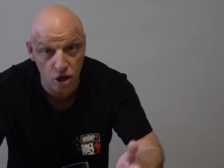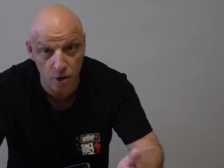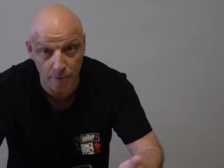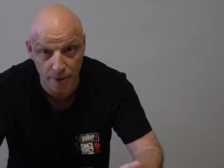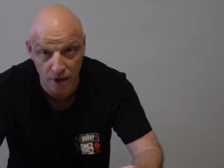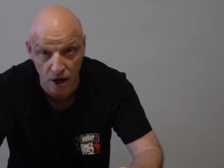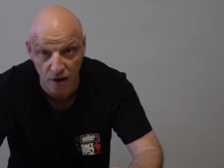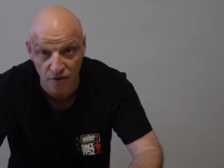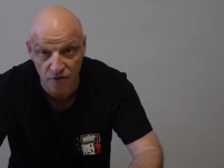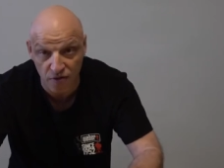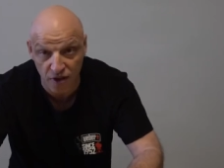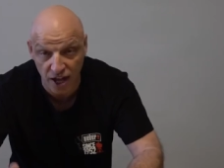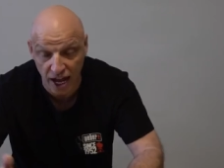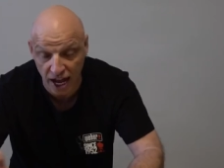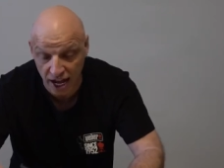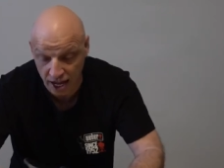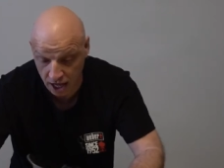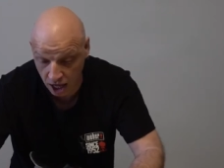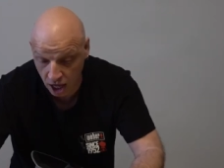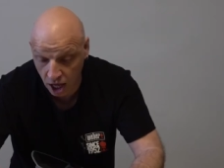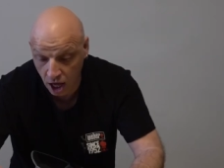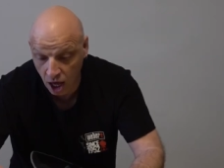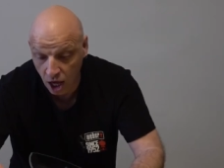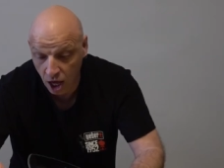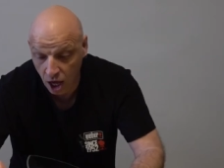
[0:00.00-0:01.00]
coming off there,
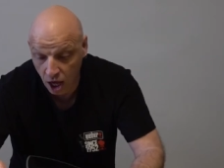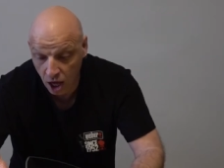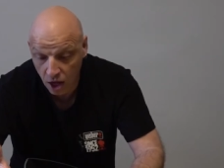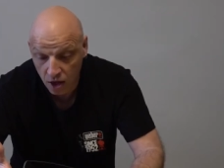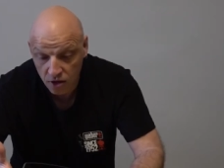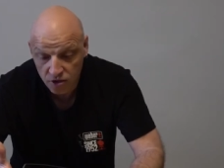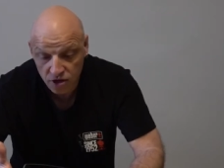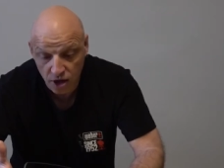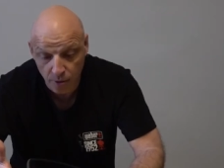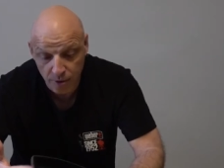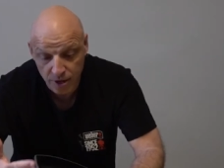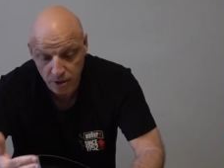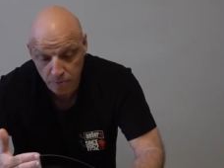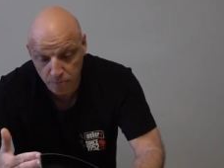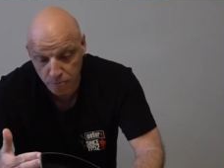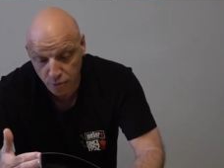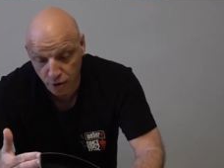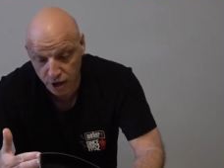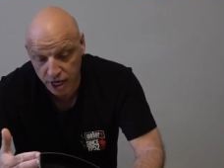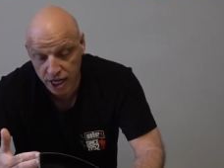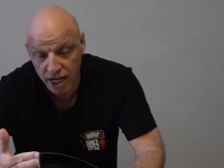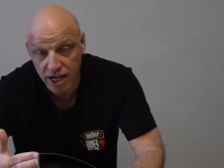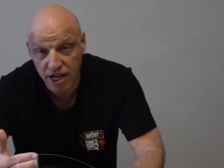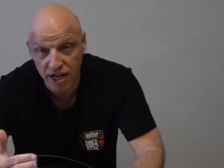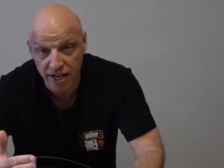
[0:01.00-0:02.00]
so it's
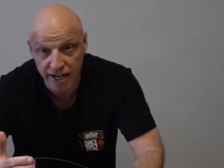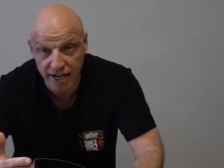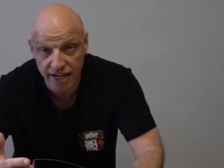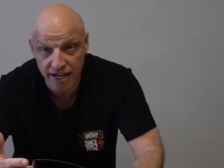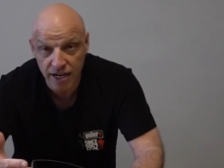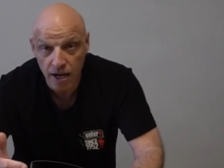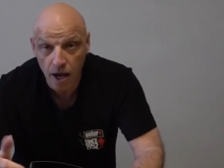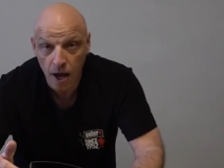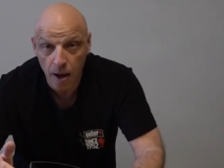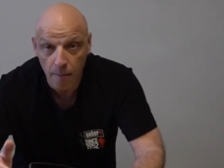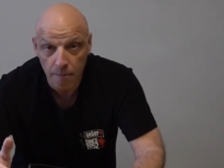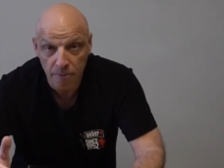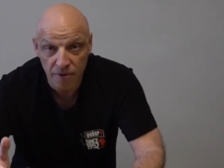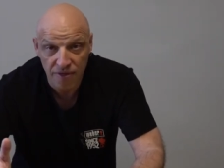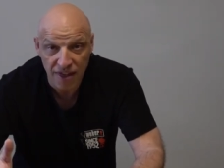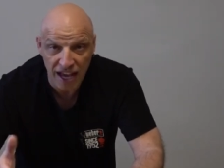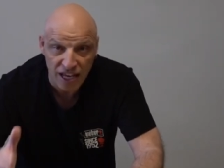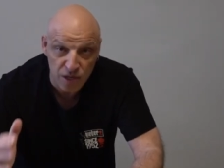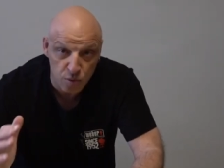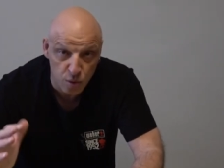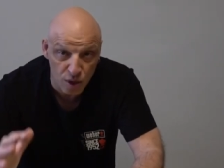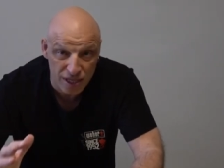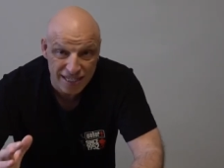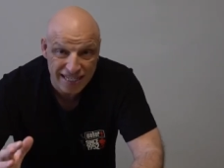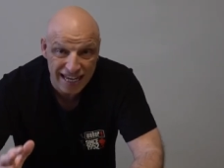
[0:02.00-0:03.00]
pretty clean, but
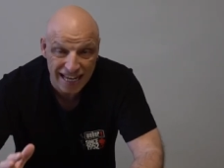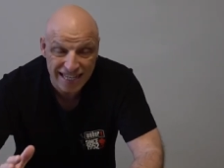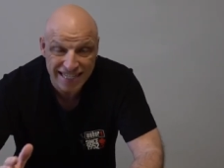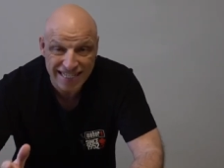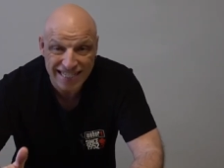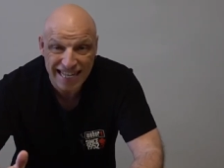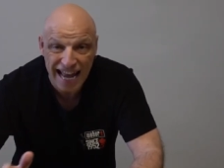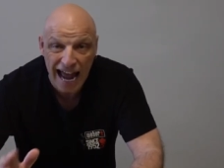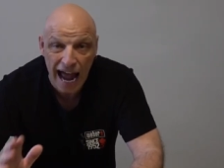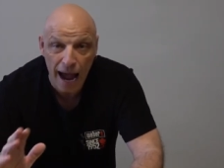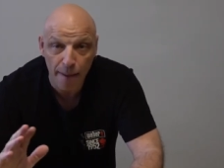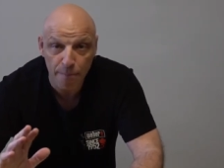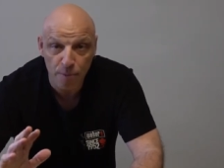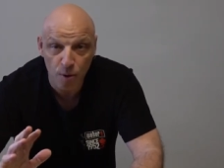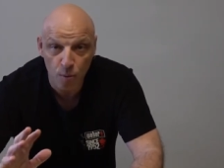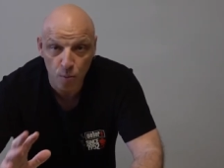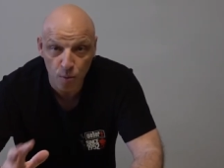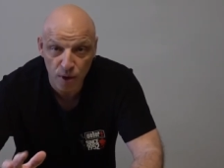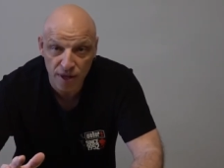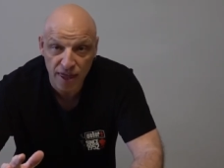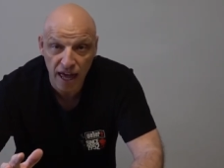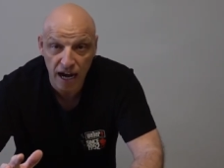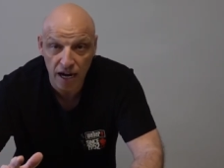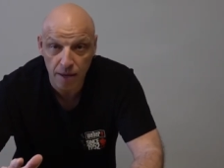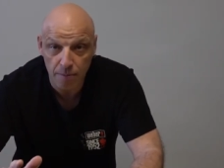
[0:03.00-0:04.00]
that's what tends to happen
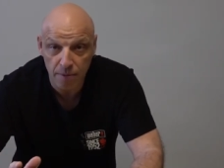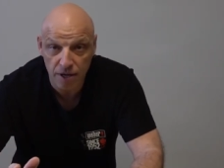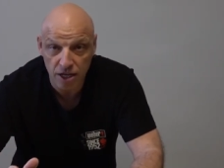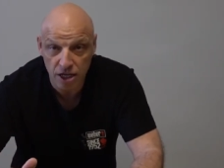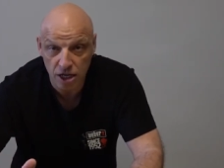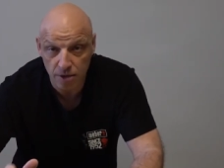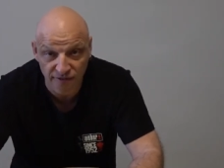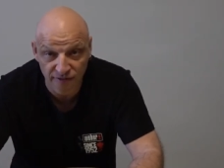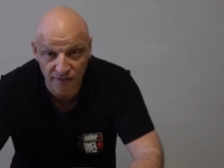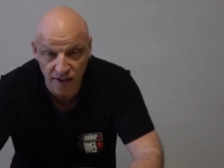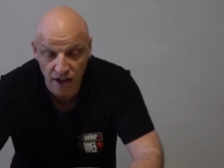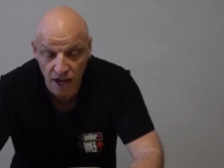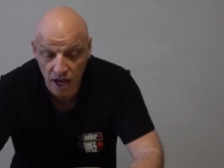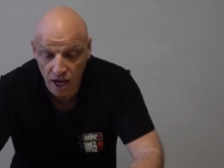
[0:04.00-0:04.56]
with aluminium.